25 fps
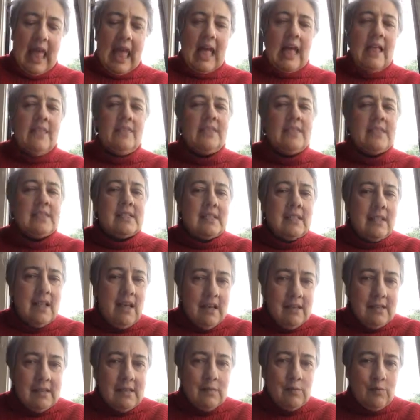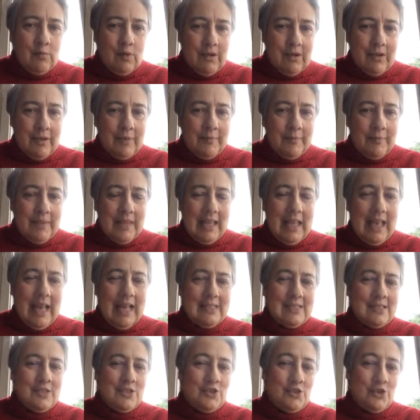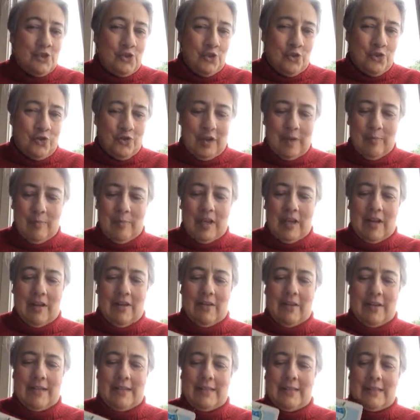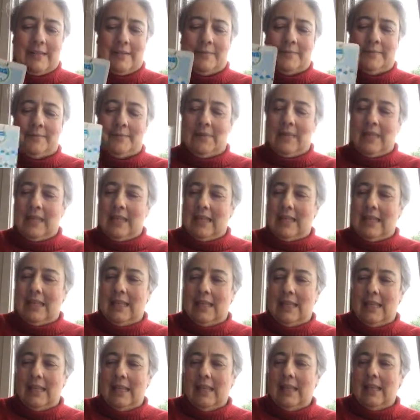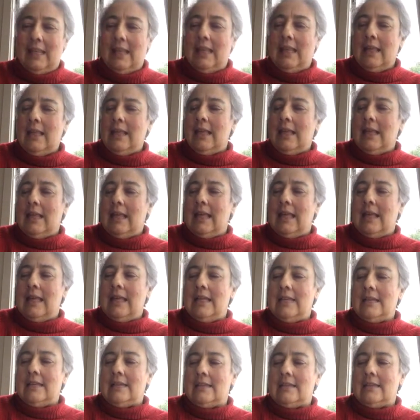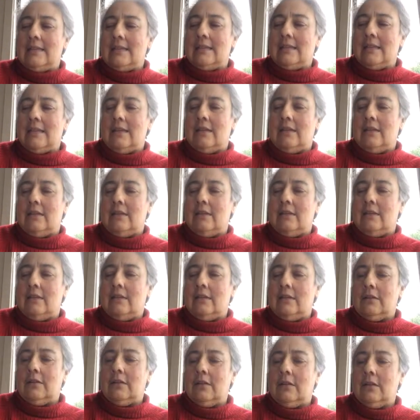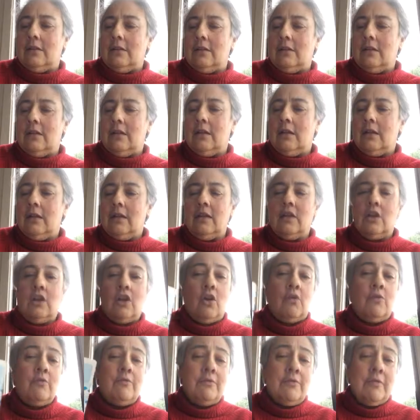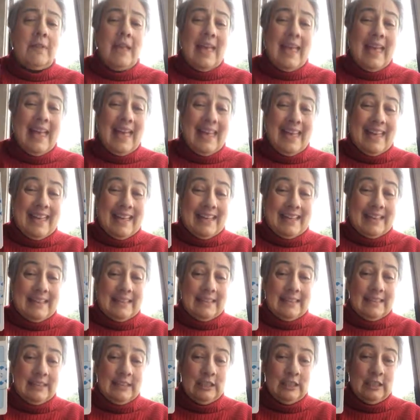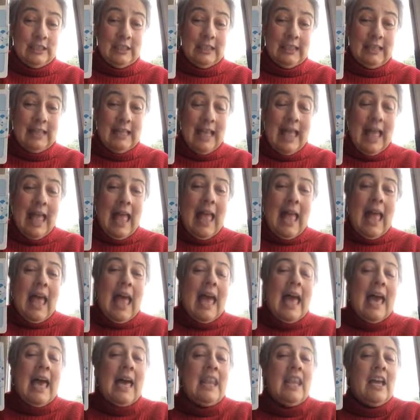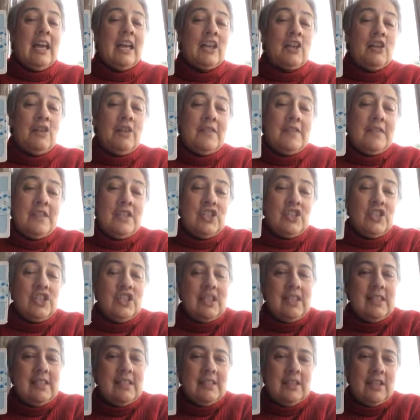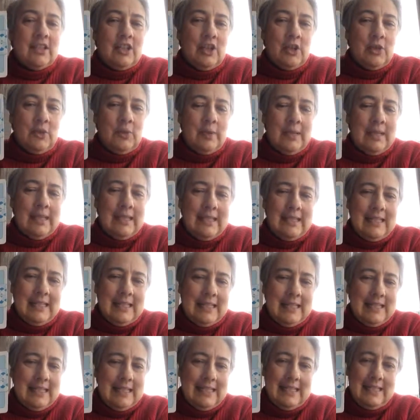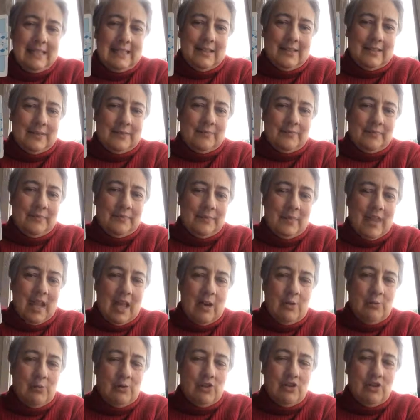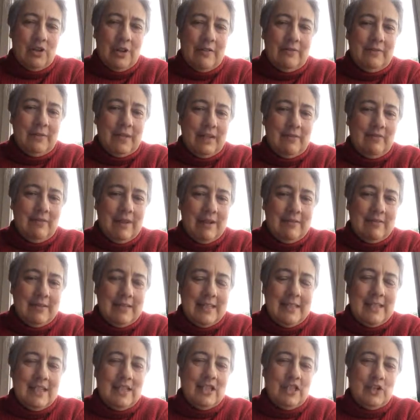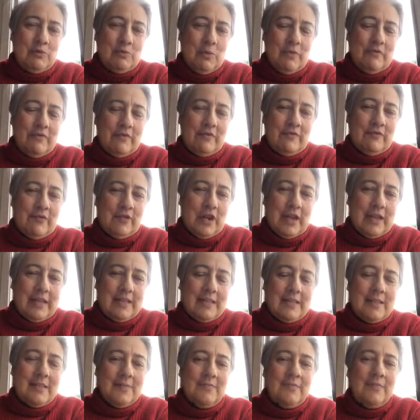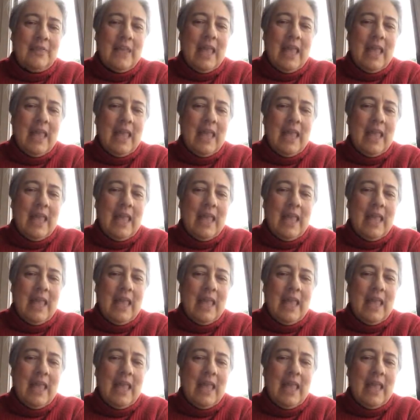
And this last one has a story behind it. It's Gulf Air. And I got this years ago in India. I was traveling around India with a friend,